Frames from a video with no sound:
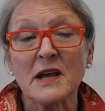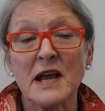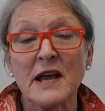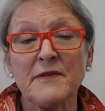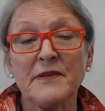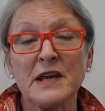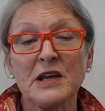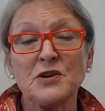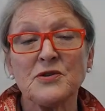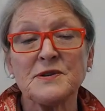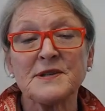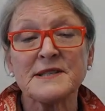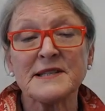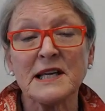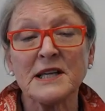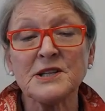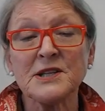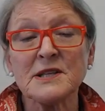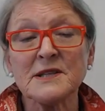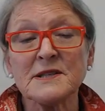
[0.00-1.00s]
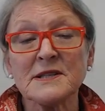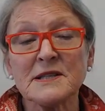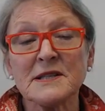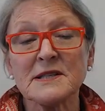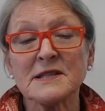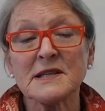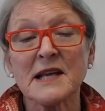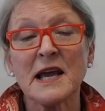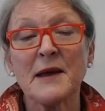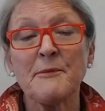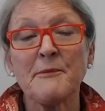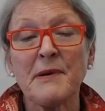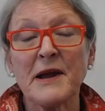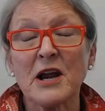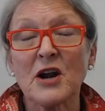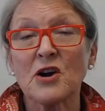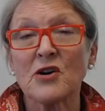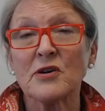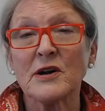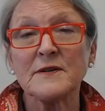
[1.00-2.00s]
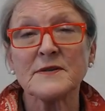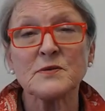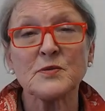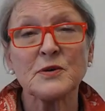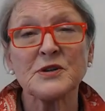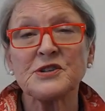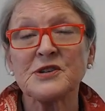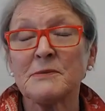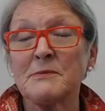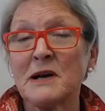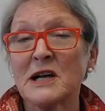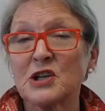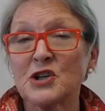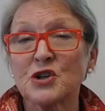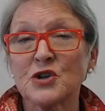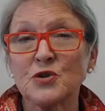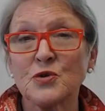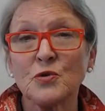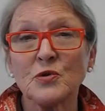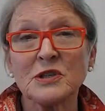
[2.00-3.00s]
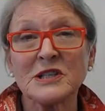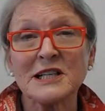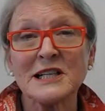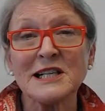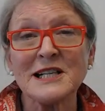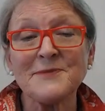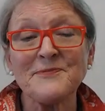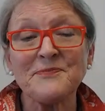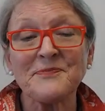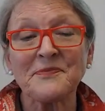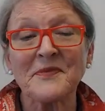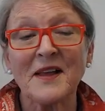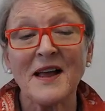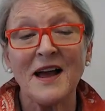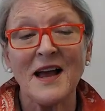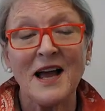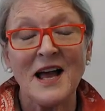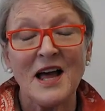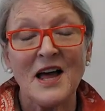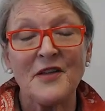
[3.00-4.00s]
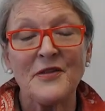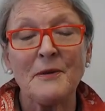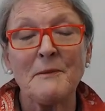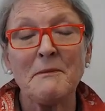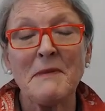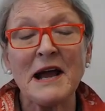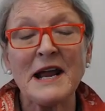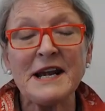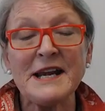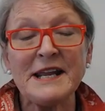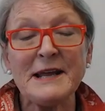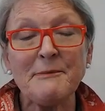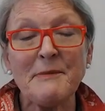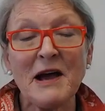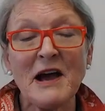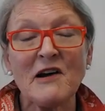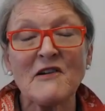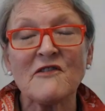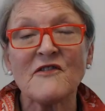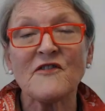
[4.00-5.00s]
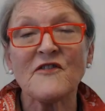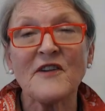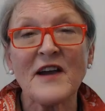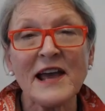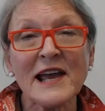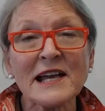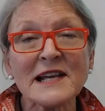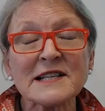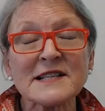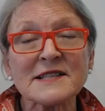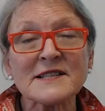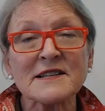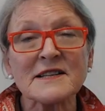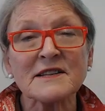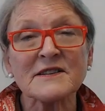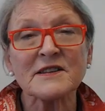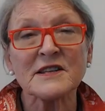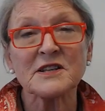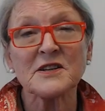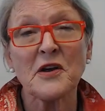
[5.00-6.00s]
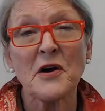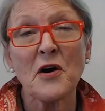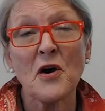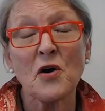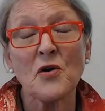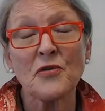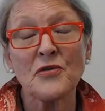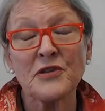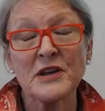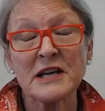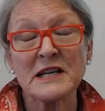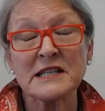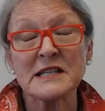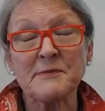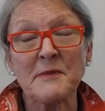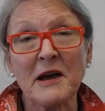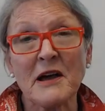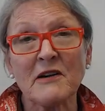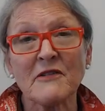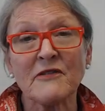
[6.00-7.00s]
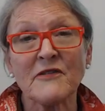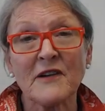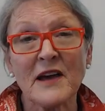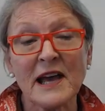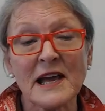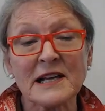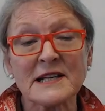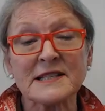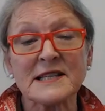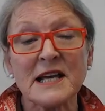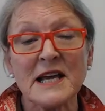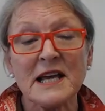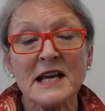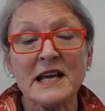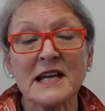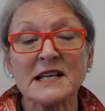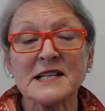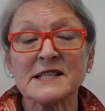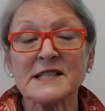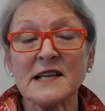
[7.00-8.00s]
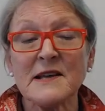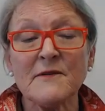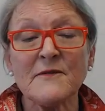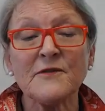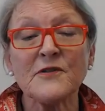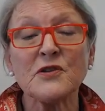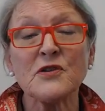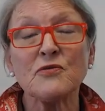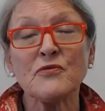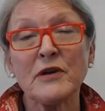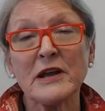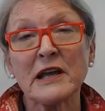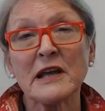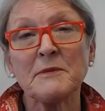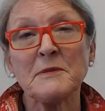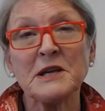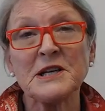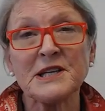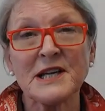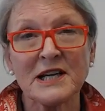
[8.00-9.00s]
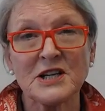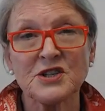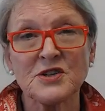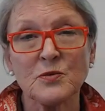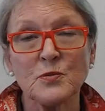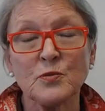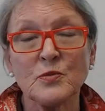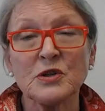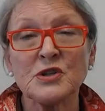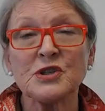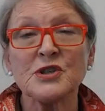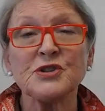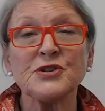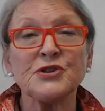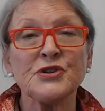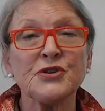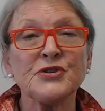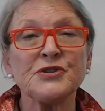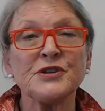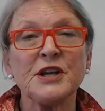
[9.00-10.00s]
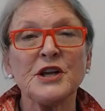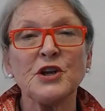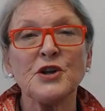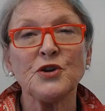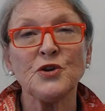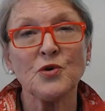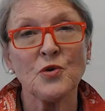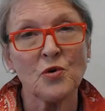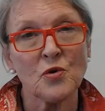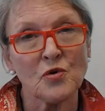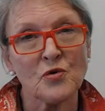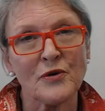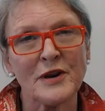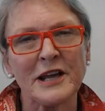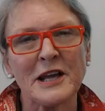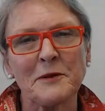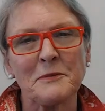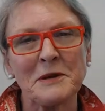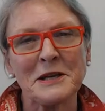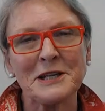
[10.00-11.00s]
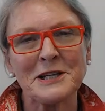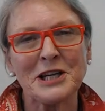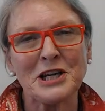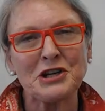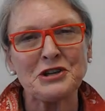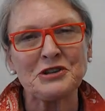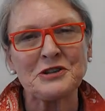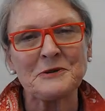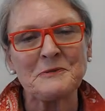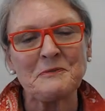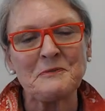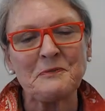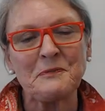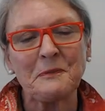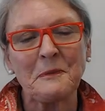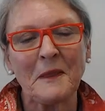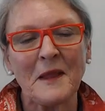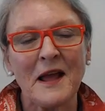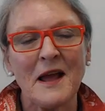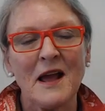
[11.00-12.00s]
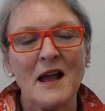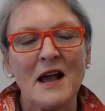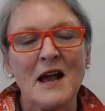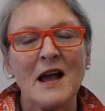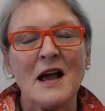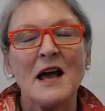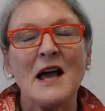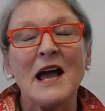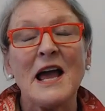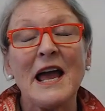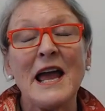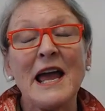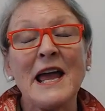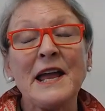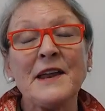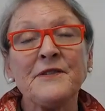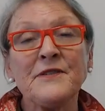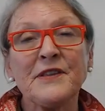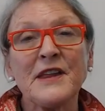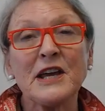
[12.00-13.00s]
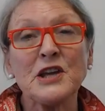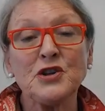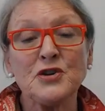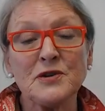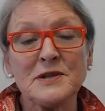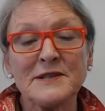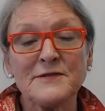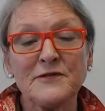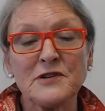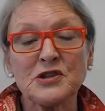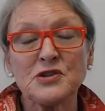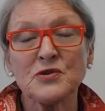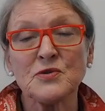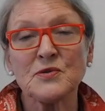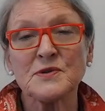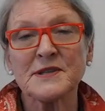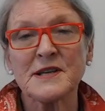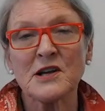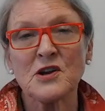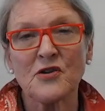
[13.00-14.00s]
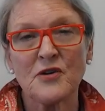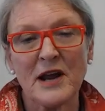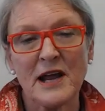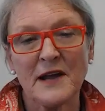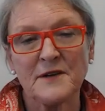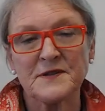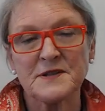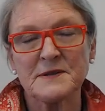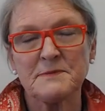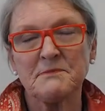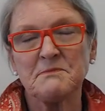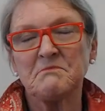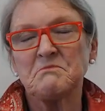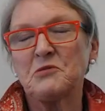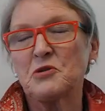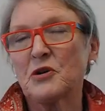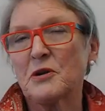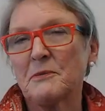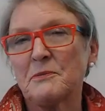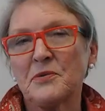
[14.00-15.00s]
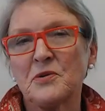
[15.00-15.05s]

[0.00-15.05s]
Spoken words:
they use sentences and paragraphs which are much shorter. They're mainly about facts, the whole thing is about facts, except for the recommendation, which is usually your recommendation. And they use visuals and graphs, bullet